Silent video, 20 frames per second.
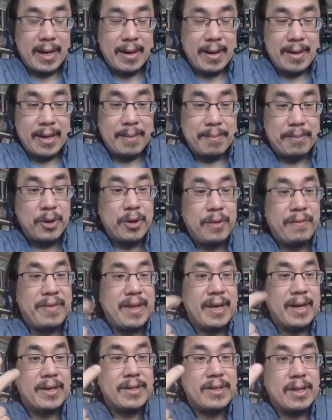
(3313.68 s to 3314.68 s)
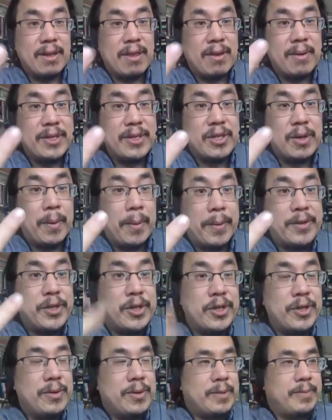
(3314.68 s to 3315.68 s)
improve things. And three, so what we
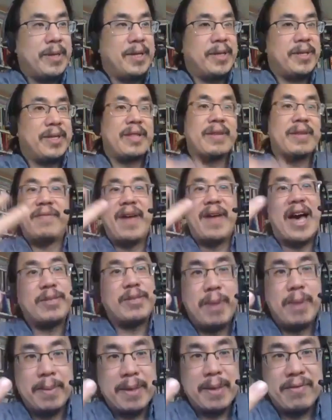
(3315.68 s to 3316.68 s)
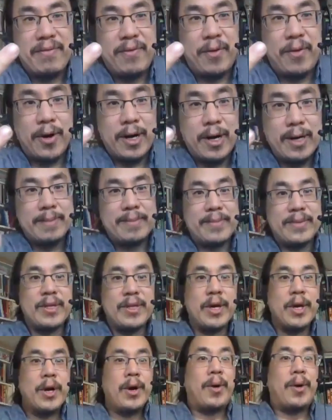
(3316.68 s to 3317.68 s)
should do is build either vast public forums
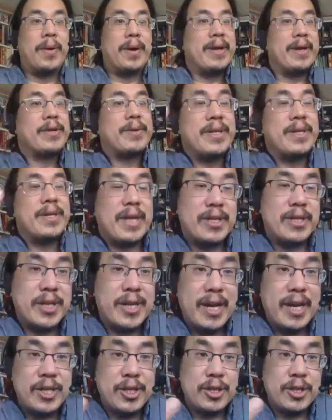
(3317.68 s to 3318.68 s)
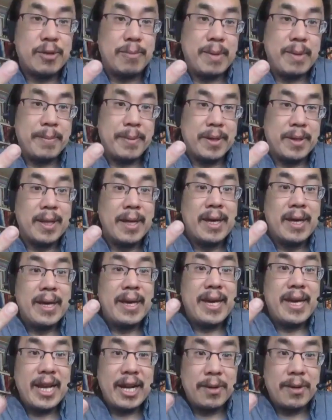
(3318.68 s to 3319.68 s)
or increase education so people
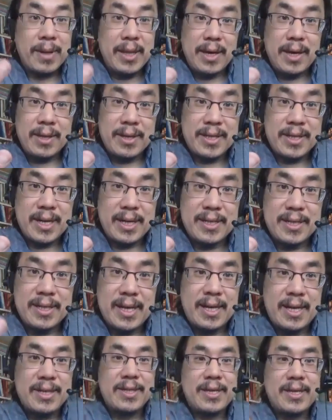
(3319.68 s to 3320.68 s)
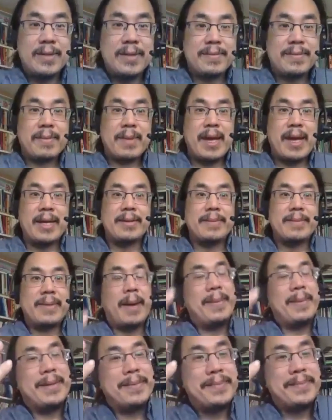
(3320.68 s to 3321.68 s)
hear what the other side says. And I
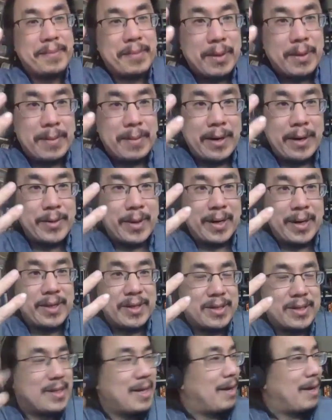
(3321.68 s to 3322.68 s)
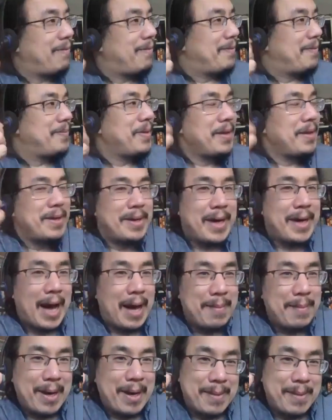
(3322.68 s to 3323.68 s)
mean, when I was writing this stuff,
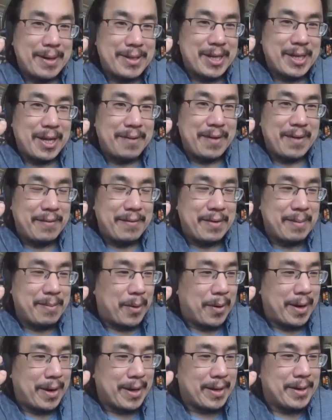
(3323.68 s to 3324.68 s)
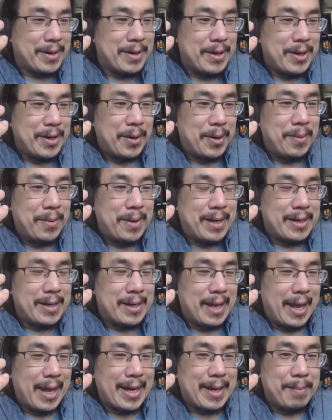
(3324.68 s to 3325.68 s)
I made myself every morning read
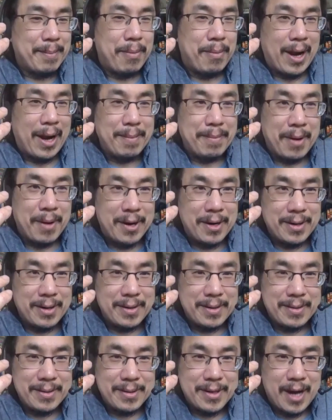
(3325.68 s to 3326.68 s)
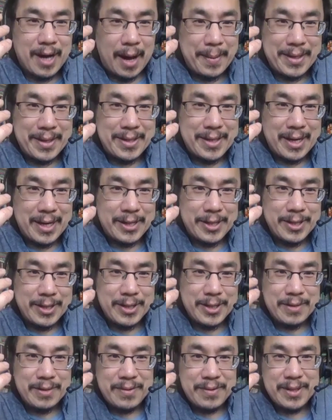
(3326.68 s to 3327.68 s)
like Breitbart comment
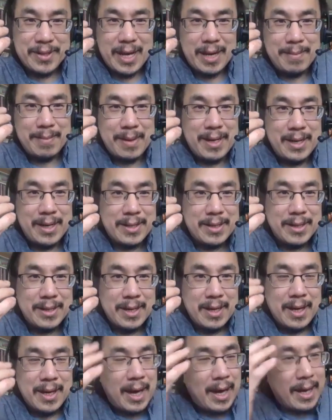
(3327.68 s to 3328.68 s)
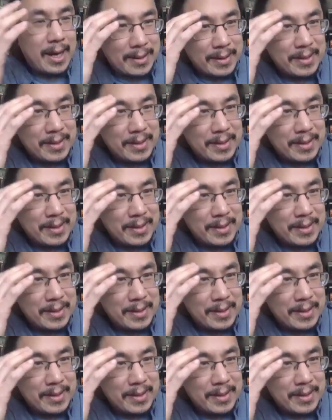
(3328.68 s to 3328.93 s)
sections for 10 minutes. And